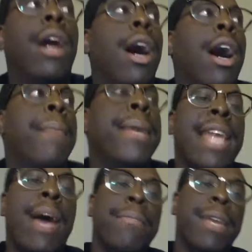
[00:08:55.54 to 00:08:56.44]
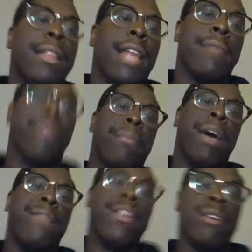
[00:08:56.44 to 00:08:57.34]
And that would be like one of
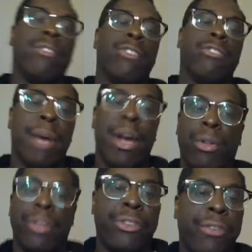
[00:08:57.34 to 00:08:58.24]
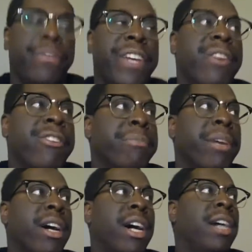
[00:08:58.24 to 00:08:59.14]
my fears. Those are my only two fears.
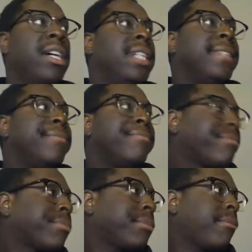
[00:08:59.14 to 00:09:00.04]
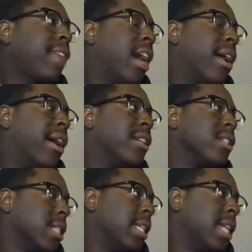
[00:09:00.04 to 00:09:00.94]
But
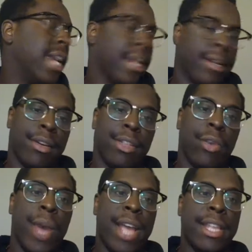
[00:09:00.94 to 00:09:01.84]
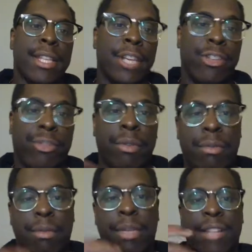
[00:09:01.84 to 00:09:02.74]
honestly, like the way that
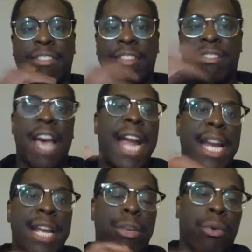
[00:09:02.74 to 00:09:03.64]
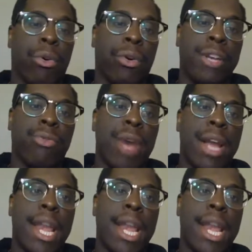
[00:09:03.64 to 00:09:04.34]
that society and the world is right